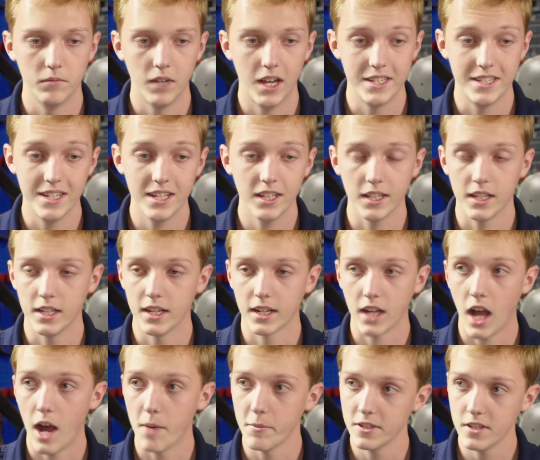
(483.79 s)
ideally a
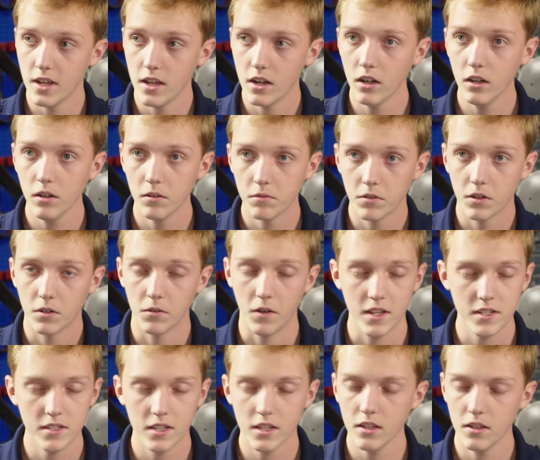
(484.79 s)
commentator for
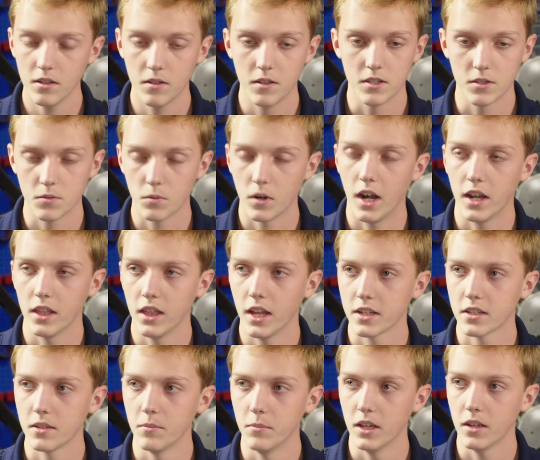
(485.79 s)
racing is where I'd
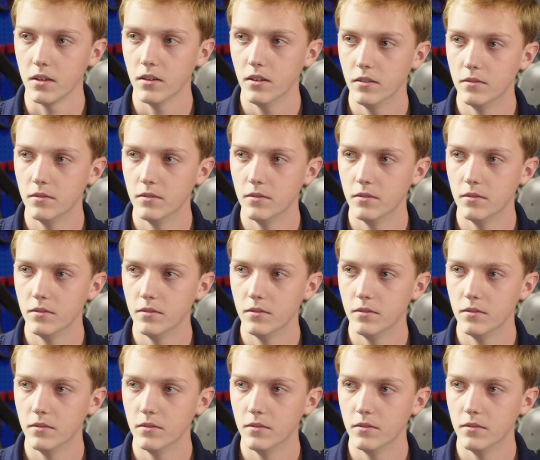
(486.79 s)
like to be.